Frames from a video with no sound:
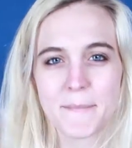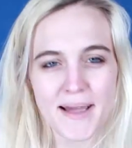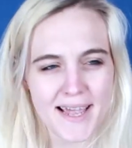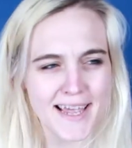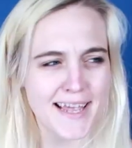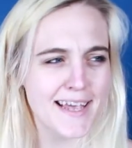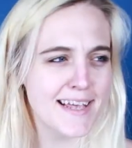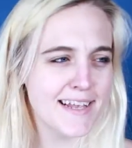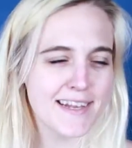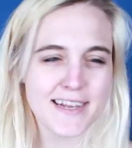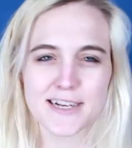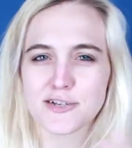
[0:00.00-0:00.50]

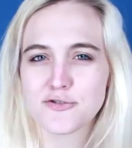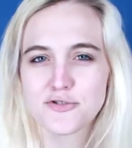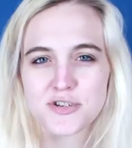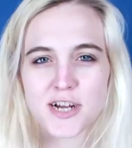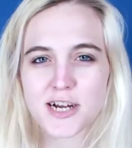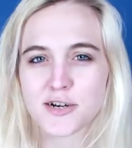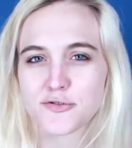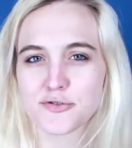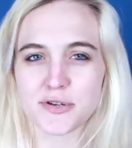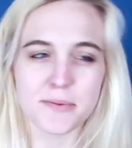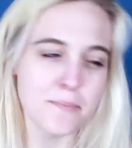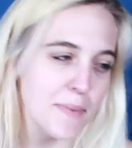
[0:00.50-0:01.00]
My
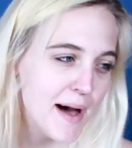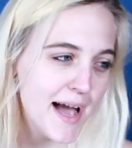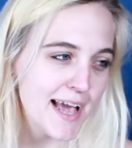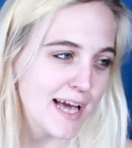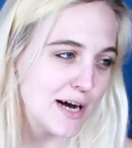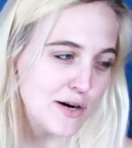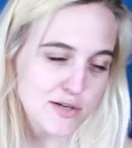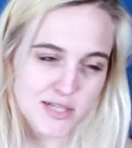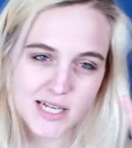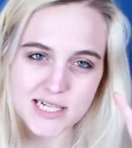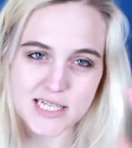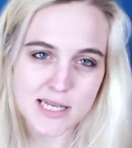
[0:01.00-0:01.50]
introductory
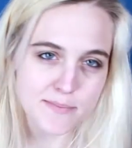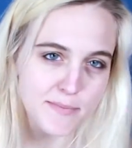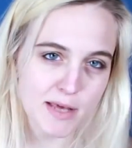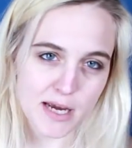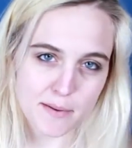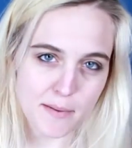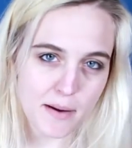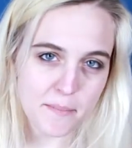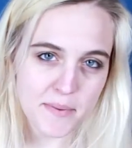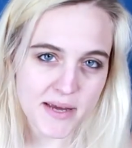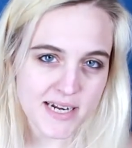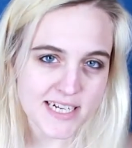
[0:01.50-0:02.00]
bio said
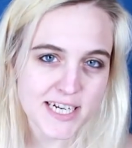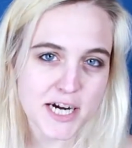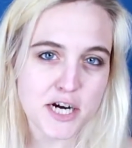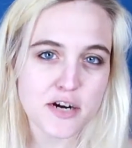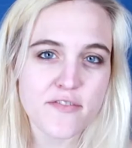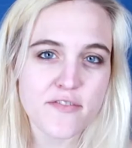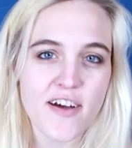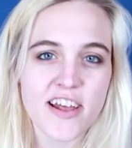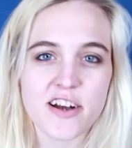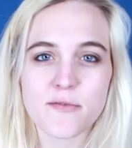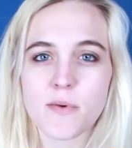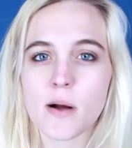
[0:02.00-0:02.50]
something about being
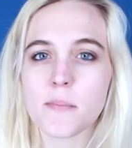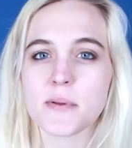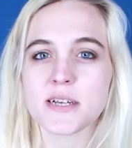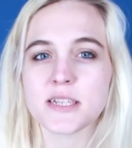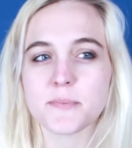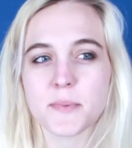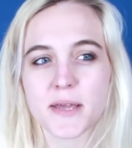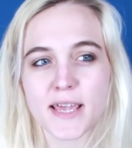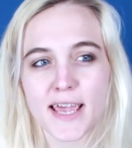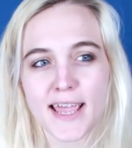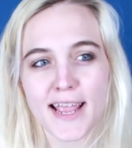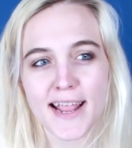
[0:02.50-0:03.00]
terrified of public
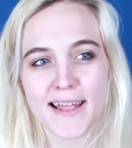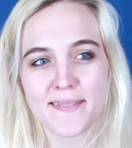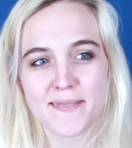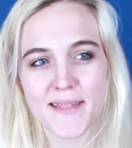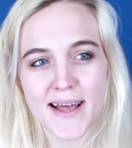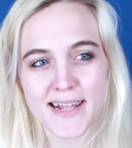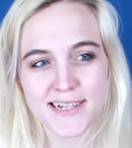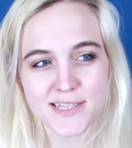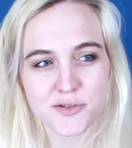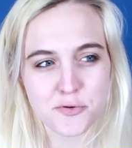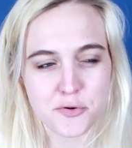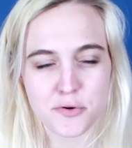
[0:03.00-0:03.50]
speaking and
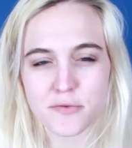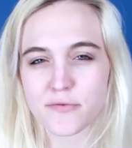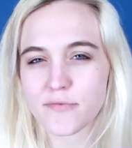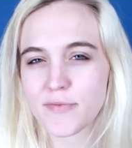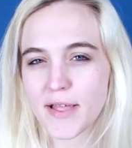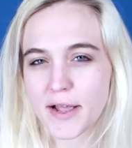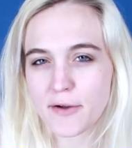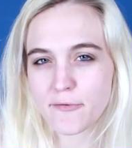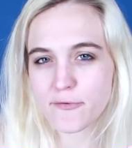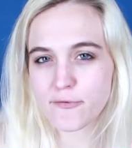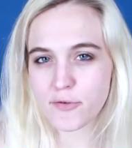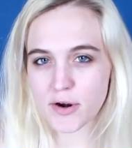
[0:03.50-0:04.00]
that sort of
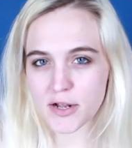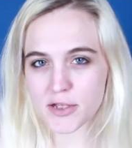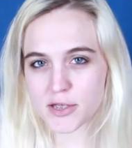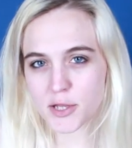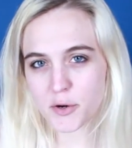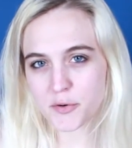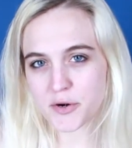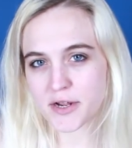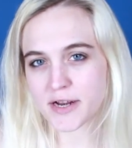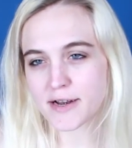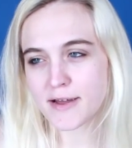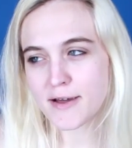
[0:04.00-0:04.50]
like front
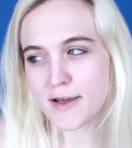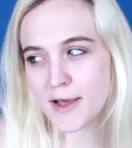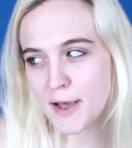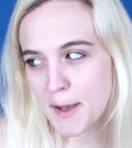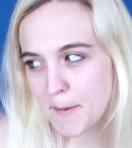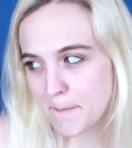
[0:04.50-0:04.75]
loaded